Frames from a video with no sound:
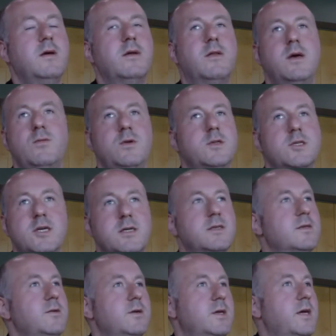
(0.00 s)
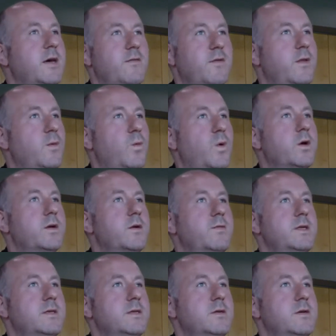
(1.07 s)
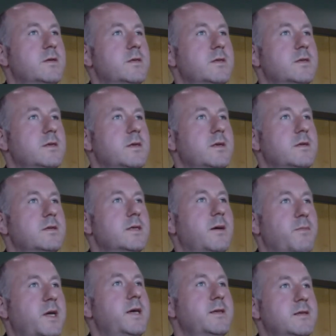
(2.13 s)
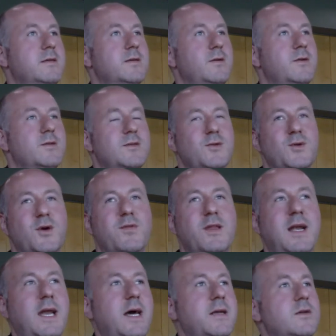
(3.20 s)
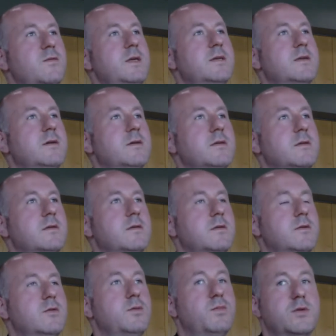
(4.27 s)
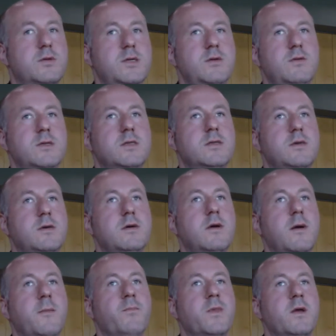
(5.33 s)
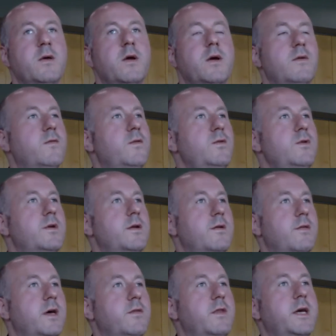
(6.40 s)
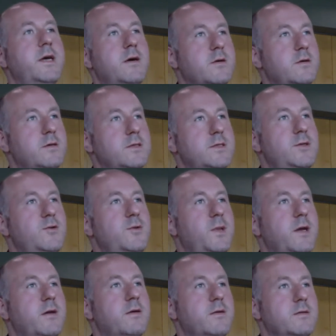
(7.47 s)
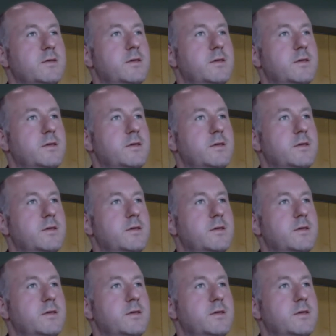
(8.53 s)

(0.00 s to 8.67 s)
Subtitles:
They would just not have the water resources, and in some cases also not the land resources, to produce the food that they are consuming.